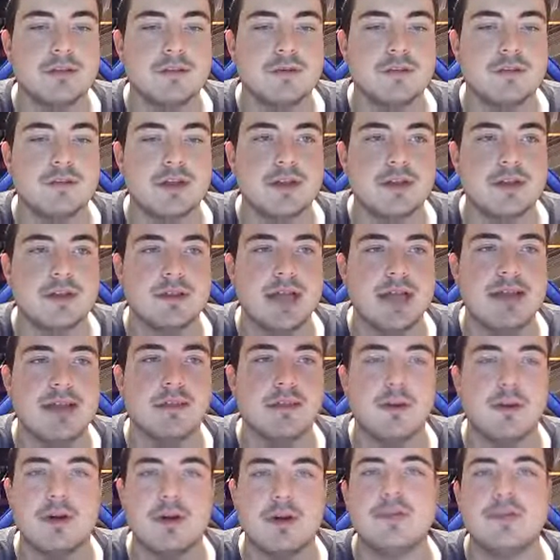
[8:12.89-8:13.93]
to get the
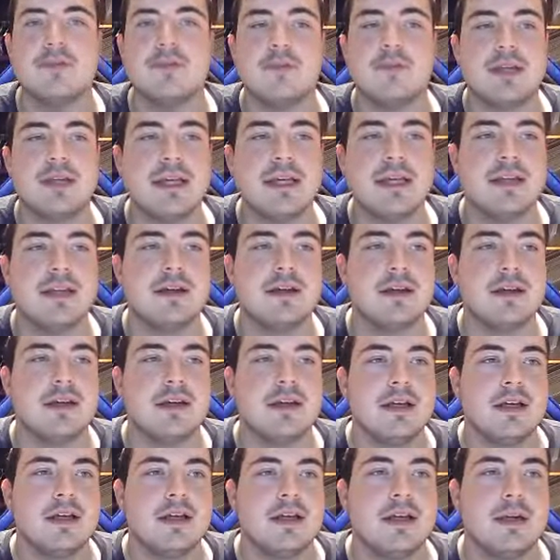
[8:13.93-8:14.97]
points we need
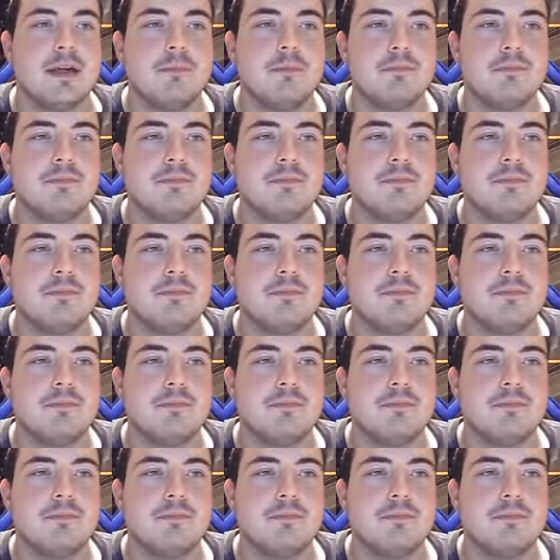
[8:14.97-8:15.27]
and